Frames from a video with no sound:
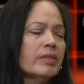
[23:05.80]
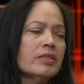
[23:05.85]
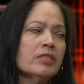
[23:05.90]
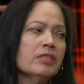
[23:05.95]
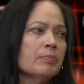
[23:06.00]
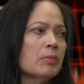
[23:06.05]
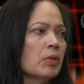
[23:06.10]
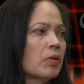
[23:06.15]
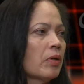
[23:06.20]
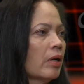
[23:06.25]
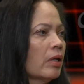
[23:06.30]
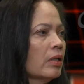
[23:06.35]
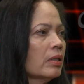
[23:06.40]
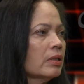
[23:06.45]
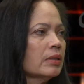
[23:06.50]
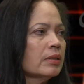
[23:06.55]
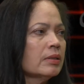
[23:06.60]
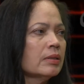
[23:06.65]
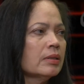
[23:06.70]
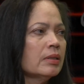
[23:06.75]
it's more.
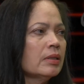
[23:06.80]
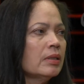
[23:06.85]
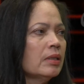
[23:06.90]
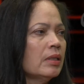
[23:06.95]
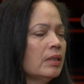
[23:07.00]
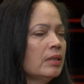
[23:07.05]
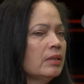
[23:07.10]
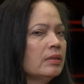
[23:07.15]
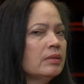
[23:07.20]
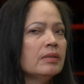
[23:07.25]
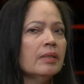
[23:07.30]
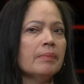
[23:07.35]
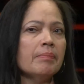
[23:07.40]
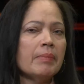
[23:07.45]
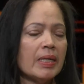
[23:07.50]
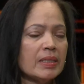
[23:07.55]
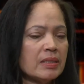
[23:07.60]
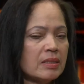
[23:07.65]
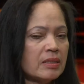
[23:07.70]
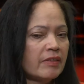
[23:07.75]

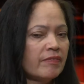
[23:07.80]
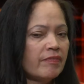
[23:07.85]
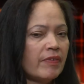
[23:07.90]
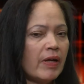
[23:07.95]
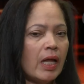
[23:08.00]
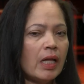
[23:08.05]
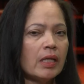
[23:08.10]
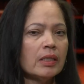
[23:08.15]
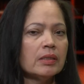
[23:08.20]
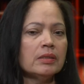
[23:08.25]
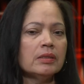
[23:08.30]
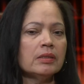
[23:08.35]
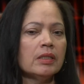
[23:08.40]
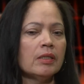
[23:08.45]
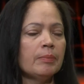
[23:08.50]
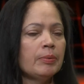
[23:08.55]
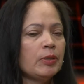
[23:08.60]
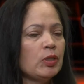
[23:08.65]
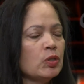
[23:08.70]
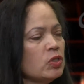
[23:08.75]
Domestic violence,
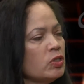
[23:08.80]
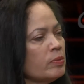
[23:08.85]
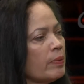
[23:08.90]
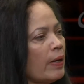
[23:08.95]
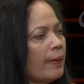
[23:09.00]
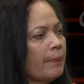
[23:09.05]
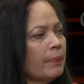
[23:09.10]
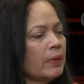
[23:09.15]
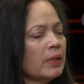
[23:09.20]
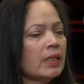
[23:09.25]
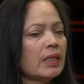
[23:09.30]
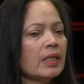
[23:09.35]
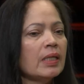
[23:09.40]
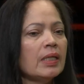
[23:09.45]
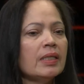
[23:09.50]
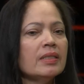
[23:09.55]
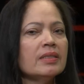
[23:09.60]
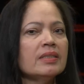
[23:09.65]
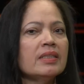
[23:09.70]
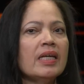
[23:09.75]
abuse by
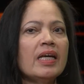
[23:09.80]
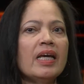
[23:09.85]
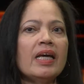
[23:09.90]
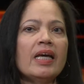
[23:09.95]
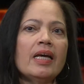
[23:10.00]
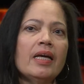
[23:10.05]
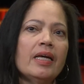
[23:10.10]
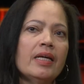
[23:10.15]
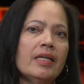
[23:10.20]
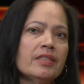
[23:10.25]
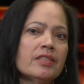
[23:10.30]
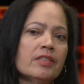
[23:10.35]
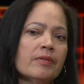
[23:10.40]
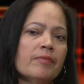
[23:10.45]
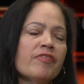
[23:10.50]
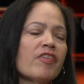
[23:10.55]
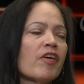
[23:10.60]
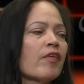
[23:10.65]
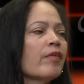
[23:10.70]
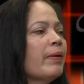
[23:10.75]
police is a
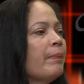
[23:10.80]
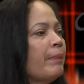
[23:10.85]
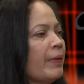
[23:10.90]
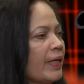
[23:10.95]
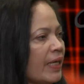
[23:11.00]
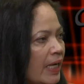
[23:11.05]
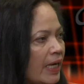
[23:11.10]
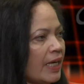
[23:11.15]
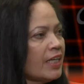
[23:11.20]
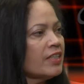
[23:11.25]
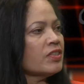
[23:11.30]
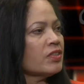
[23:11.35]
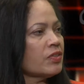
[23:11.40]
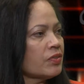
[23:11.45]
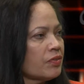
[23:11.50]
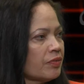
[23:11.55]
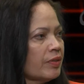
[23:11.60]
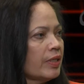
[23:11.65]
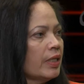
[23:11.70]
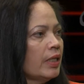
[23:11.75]
very big
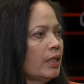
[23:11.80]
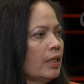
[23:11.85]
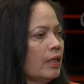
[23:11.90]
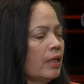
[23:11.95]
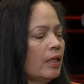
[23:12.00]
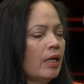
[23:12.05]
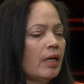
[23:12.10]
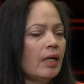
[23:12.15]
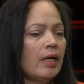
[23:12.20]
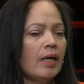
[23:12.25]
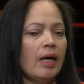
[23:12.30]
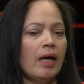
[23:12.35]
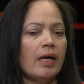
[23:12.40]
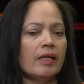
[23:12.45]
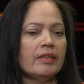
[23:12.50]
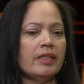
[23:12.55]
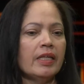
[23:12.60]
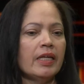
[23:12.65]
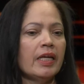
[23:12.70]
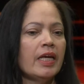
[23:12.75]
history.
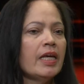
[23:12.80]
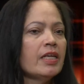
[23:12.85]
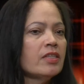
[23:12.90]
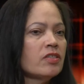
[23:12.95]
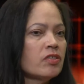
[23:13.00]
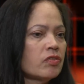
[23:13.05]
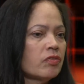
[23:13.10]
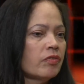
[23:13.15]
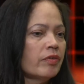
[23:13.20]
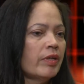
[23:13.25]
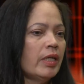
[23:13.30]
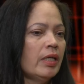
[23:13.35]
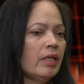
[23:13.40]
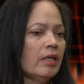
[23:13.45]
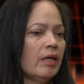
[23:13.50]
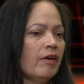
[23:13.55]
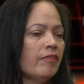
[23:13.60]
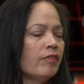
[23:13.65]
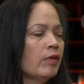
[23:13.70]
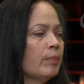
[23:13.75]
The history
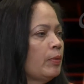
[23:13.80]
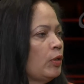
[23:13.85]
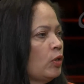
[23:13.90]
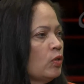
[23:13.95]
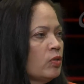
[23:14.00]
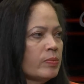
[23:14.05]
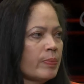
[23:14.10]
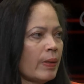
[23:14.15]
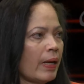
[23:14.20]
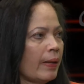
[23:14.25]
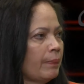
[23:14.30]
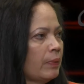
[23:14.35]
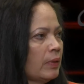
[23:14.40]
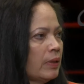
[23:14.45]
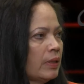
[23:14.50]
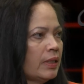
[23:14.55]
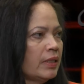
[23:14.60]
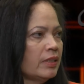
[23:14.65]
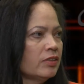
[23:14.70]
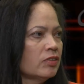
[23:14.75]
of abuse by
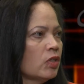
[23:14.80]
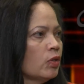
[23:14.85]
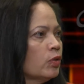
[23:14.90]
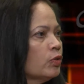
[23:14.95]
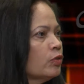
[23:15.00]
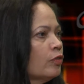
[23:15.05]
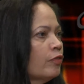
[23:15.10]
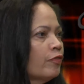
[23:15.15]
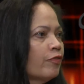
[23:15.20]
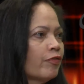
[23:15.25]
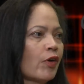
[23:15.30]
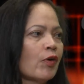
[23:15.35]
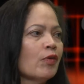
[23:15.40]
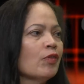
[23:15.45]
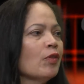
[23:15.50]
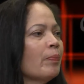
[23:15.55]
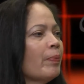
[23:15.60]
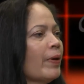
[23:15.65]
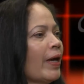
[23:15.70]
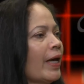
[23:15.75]
police goes
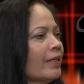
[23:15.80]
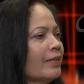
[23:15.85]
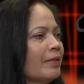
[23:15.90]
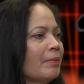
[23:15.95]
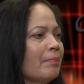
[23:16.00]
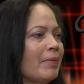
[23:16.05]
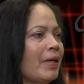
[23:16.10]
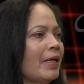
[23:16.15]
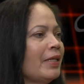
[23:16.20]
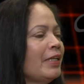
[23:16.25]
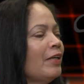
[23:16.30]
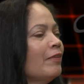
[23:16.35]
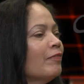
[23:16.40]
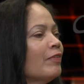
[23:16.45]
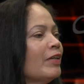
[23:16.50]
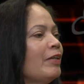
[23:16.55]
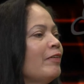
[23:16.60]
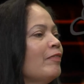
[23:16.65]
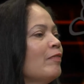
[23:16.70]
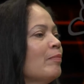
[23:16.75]
further back than
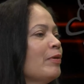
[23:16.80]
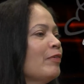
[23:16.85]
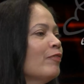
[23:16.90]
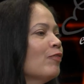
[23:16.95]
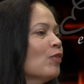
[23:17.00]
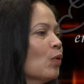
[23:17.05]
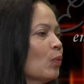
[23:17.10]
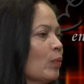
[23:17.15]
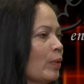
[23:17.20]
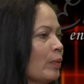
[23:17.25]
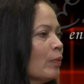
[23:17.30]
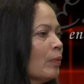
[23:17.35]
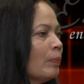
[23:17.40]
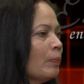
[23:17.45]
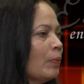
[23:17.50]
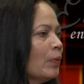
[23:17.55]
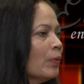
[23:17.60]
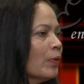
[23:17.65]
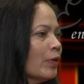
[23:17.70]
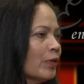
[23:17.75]
even before we were
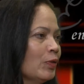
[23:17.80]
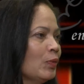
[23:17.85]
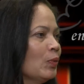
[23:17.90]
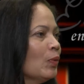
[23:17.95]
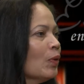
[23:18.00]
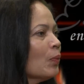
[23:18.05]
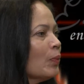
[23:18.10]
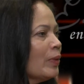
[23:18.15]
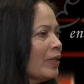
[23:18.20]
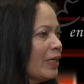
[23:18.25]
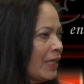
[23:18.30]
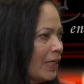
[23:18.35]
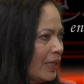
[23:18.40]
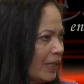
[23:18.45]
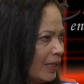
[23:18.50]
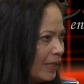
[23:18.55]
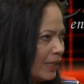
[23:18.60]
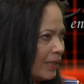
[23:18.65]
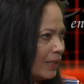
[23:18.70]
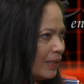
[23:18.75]
born. Who are we
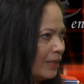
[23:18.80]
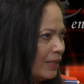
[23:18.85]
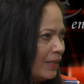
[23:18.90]
kidding?